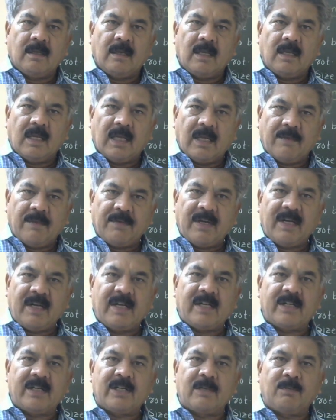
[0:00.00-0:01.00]
every
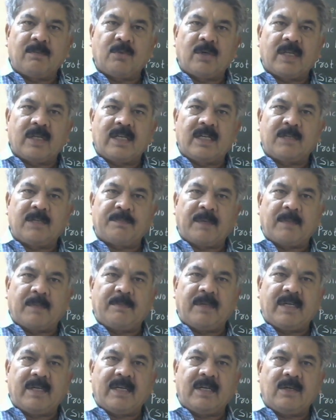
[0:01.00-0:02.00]
induction motor is
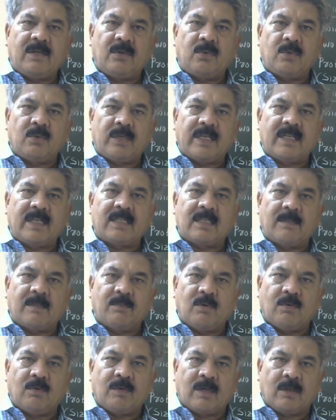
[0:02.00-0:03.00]
permitted to take
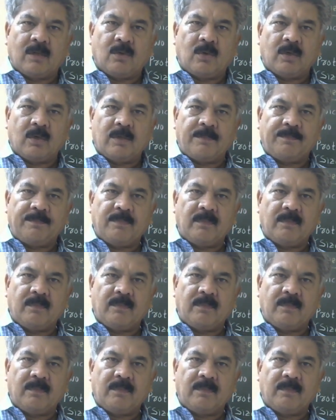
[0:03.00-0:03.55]
some overload,